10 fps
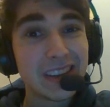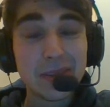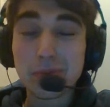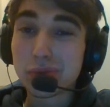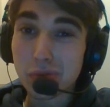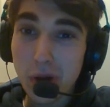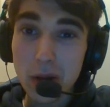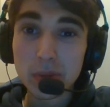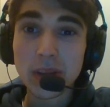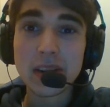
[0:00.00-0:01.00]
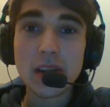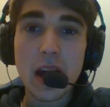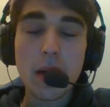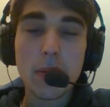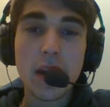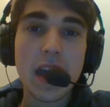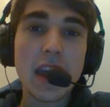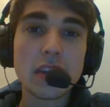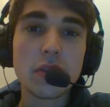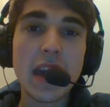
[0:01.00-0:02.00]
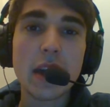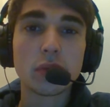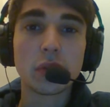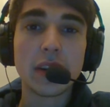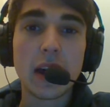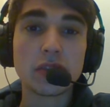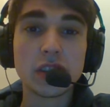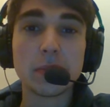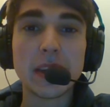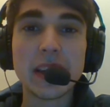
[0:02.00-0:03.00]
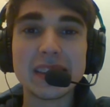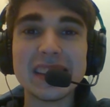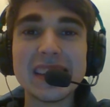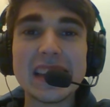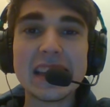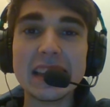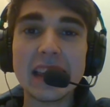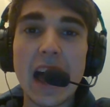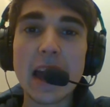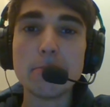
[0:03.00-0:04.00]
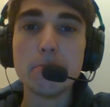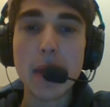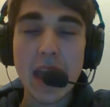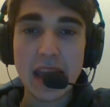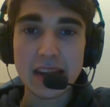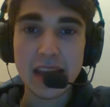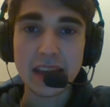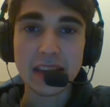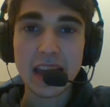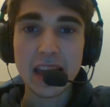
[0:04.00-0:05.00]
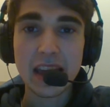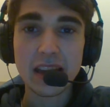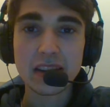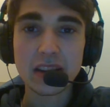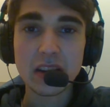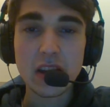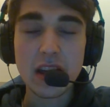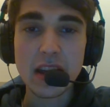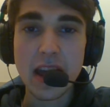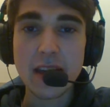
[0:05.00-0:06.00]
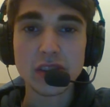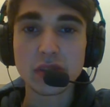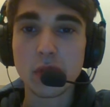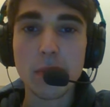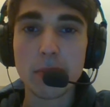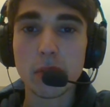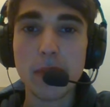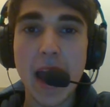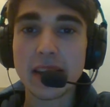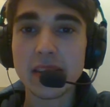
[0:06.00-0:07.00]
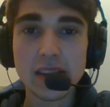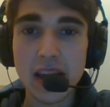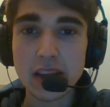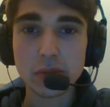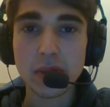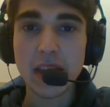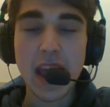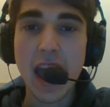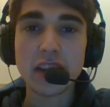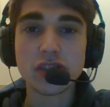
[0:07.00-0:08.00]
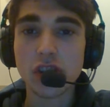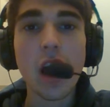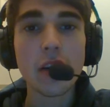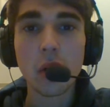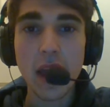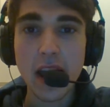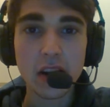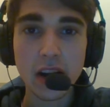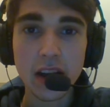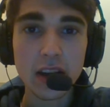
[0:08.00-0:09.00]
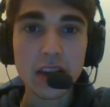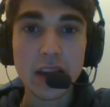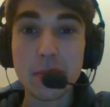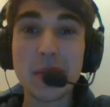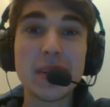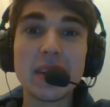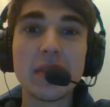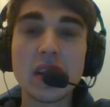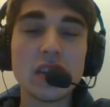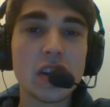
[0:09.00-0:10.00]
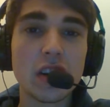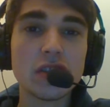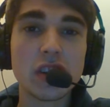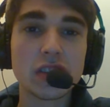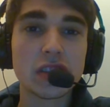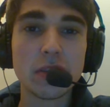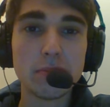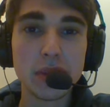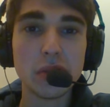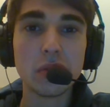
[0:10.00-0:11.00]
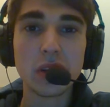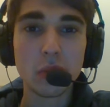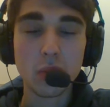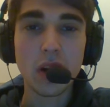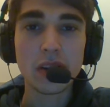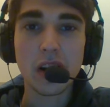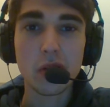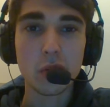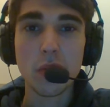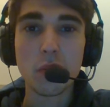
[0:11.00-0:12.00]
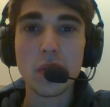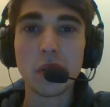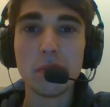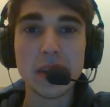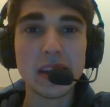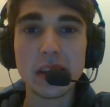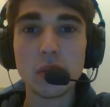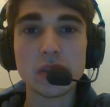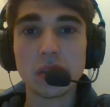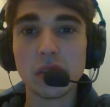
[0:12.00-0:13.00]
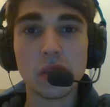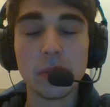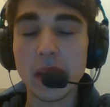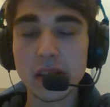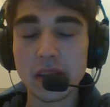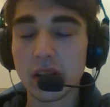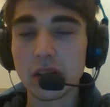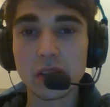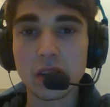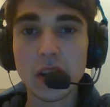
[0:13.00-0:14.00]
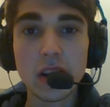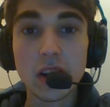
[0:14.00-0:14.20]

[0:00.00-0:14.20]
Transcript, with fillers: Eh, probably not, but hey, you can't rule it out just because it's Eli Manning. And I just remember back in the days when they had Shaun O'Hara and maybe even a young Justin Pugh and whatnot, or when Will Beatty was a little bit younger.